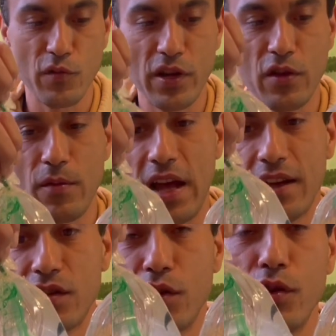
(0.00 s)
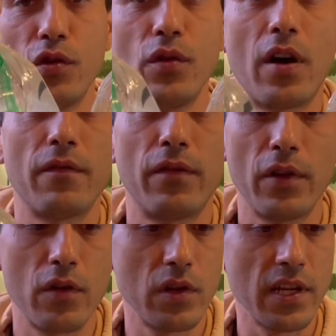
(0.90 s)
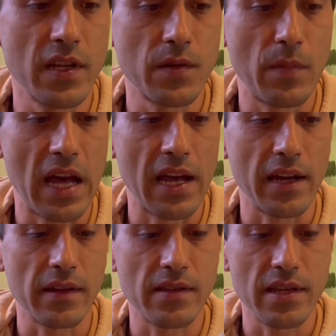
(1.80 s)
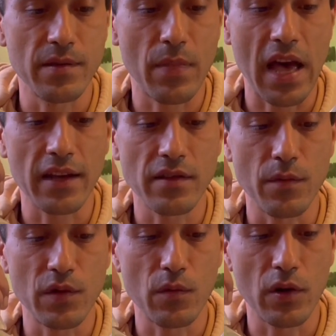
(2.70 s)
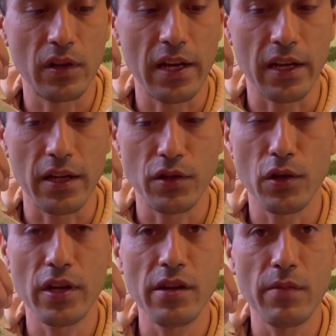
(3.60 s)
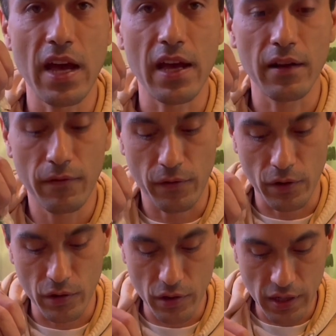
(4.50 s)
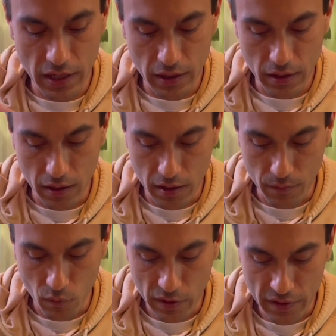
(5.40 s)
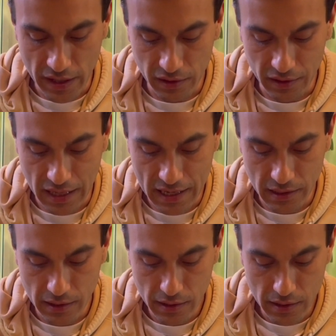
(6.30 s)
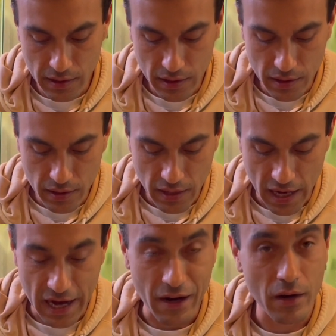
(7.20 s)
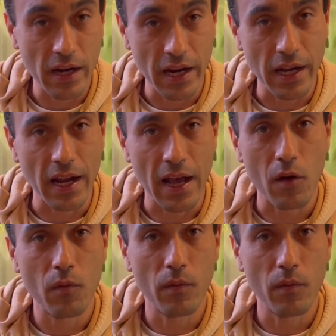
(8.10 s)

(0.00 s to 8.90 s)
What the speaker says: breather bags, so you do not float these bags. These bags almost work like a turkey bag for cooking, where they let air in and out,